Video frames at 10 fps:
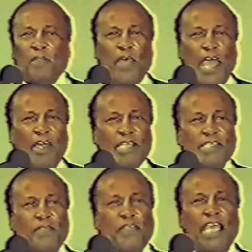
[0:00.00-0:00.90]
there is
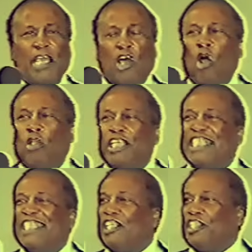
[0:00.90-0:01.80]
a thing called a
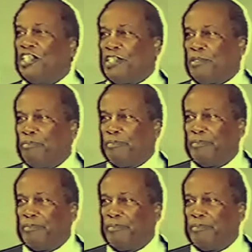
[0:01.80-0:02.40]
syllogism.